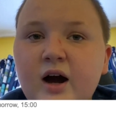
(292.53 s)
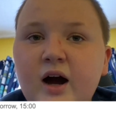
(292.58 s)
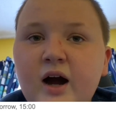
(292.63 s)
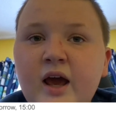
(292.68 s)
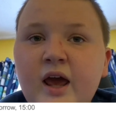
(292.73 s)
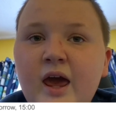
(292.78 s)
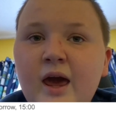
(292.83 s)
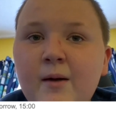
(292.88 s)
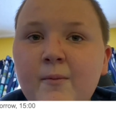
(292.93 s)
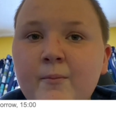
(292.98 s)

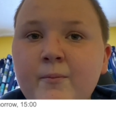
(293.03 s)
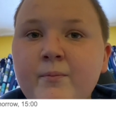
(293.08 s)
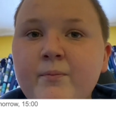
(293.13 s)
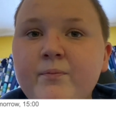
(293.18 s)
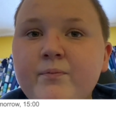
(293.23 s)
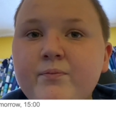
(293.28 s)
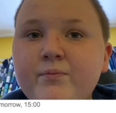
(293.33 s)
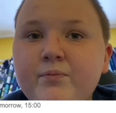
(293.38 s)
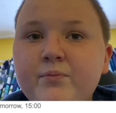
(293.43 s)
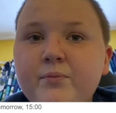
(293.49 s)

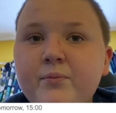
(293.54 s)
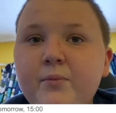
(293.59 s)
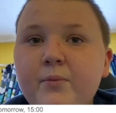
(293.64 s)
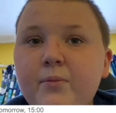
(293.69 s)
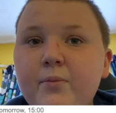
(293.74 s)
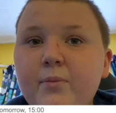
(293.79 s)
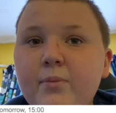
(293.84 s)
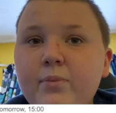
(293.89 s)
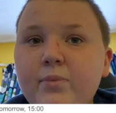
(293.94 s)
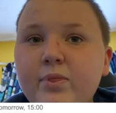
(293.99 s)

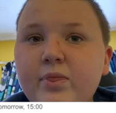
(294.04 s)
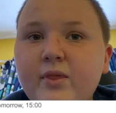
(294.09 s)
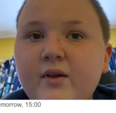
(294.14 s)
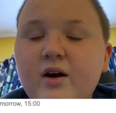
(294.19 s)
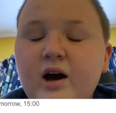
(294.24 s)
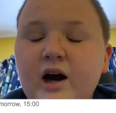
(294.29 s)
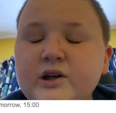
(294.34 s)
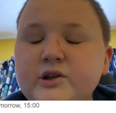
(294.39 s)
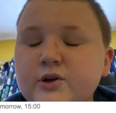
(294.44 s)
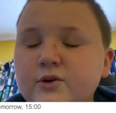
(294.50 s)

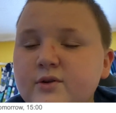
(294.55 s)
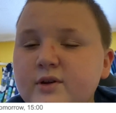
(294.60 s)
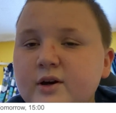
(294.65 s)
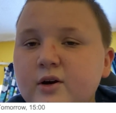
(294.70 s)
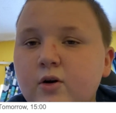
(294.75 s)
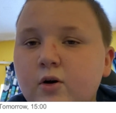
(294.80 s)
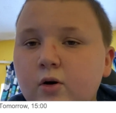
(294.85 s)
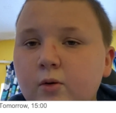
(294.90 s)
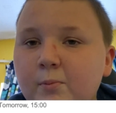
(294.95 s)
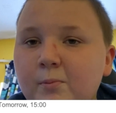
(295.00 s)
I do
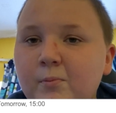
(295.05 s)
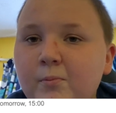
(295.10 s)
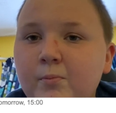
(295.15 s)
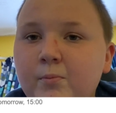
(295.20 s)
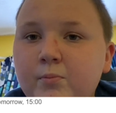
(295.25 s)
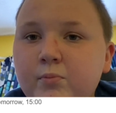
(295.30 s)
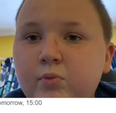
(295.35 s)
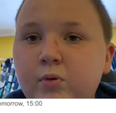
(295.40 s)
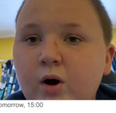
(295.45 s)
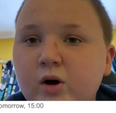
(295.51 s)
think Hull
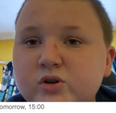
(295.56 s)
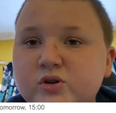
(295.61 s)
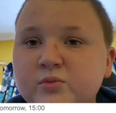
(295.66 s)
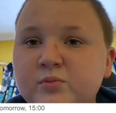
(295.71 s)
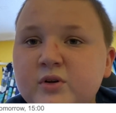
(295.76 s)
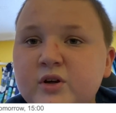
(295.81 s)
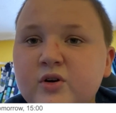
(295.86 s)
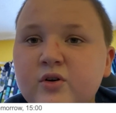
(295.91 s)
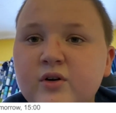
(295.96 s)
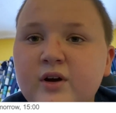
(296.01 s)

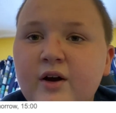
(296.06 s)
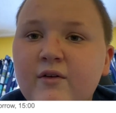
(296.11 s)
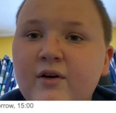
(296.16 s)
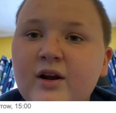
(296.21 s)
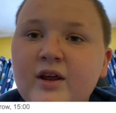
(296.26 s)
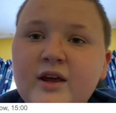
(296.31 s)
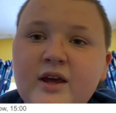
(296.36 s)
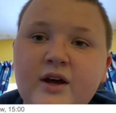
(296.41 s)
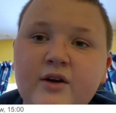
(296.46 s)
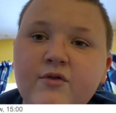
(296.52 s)
possibly could get
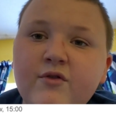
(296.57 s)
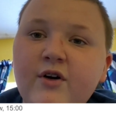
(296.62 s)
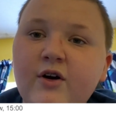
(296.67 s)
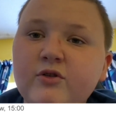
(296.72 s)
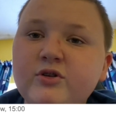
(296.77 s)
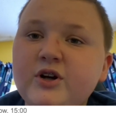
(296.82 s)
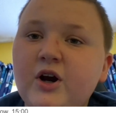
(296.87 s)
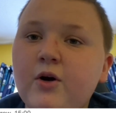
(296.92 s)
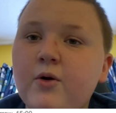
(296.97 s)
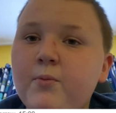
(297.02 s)
relegated
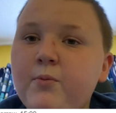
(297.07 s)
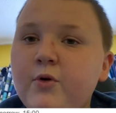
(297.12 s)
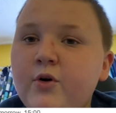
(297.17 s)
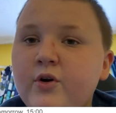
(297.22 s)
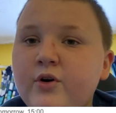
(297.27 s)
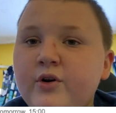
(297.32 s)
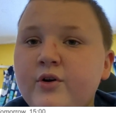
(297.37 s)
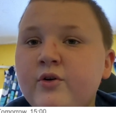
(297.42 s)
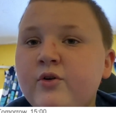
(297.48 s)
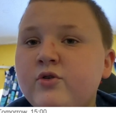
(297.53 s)
without Jarrod
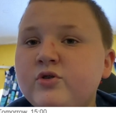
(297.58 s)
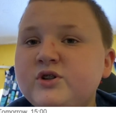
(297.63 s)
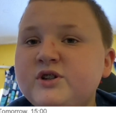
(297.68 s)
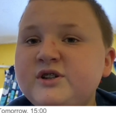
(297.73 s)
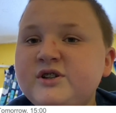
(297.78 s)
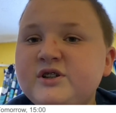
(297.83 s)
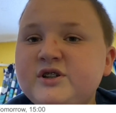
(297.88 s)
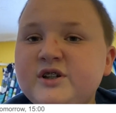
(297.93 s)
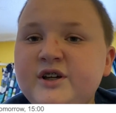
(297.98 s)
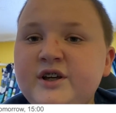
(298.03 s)
Bowen and
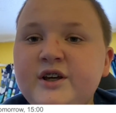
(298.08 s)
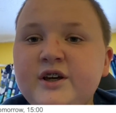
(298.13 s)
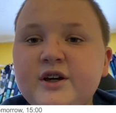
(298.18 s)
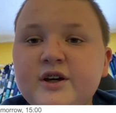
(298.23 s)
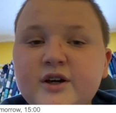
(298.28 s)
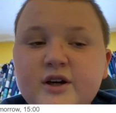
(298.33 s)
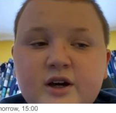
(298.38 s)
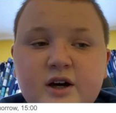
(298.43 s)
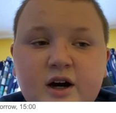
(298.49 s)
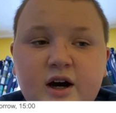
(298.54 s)
Krasinski.
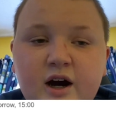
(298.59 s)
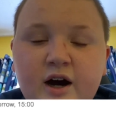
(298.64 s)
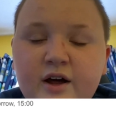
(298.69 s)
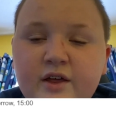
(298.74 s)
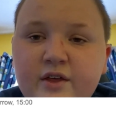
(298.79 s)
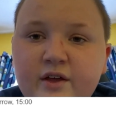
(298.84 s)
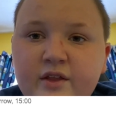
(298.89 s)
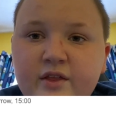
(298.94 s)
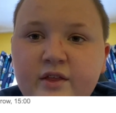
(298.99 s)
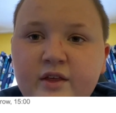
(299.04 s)
I
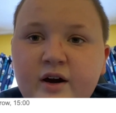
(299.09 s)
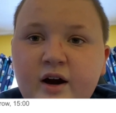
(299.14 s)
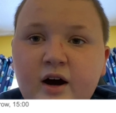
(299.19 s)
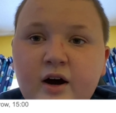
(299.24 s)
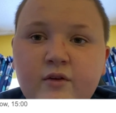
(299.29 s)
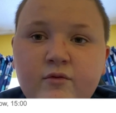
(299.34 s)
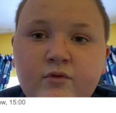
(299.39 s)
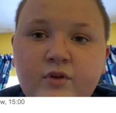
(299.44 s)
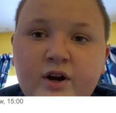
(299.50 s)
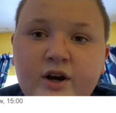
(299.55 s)
think they
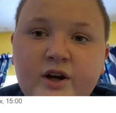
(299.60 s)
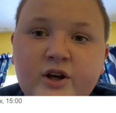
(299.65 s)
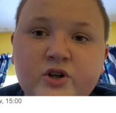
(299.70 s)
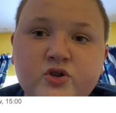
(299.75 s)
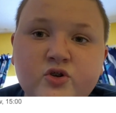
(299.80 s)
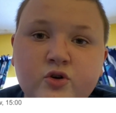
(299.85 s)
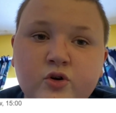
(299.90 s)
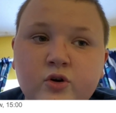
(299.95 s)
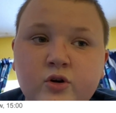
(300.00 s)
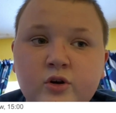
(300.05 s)
are really
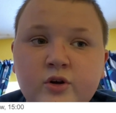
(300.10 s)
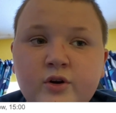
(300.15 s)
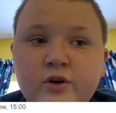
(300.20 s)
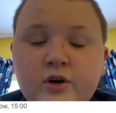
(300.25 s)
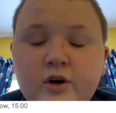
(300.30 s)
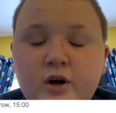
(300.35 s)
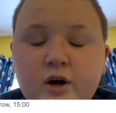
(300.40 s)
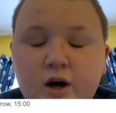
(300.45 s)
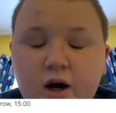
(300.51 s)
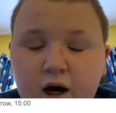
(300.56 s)
struggling.
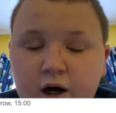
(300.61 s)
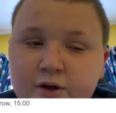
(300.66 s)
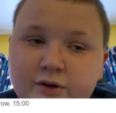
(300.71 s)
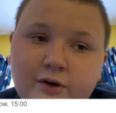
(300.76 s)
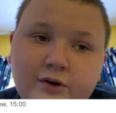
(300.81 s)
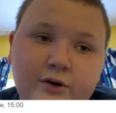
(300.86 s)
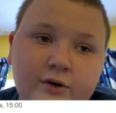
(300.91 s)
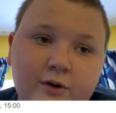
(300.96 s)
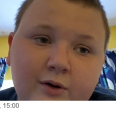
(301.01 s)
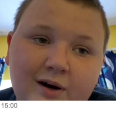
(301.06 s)
I
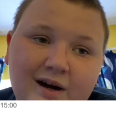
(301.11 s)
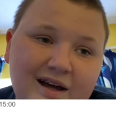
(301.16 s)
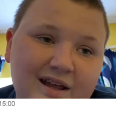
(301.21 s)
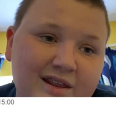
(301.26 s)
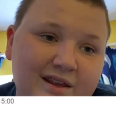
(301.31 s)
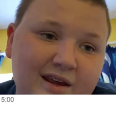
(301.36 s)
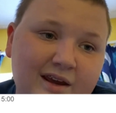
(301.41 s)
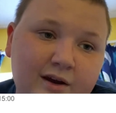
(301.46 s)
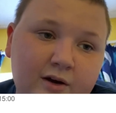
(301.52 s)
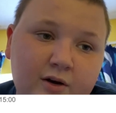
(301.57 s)
don't know where
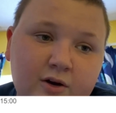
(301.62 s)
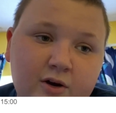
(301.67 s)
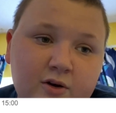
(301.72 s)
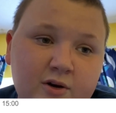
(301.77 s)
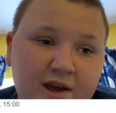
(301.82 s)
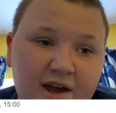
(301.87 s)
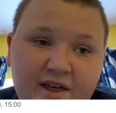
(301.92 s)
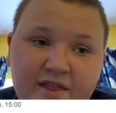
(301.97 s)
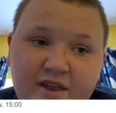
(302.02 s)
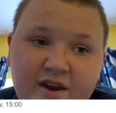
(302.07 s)
they can
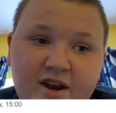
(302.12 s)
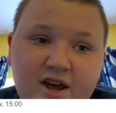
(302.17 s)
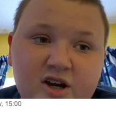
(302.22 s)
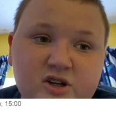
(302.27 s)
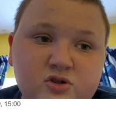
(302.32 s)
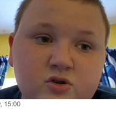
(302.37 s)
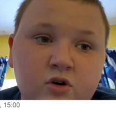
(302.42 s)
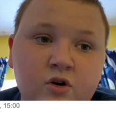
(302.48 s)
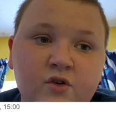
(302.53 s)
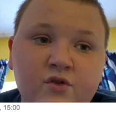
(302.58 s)
get the
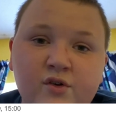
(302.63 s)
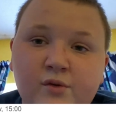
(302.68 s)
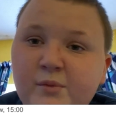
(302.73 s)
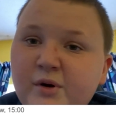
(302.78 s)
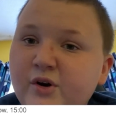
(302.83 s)
next goal from.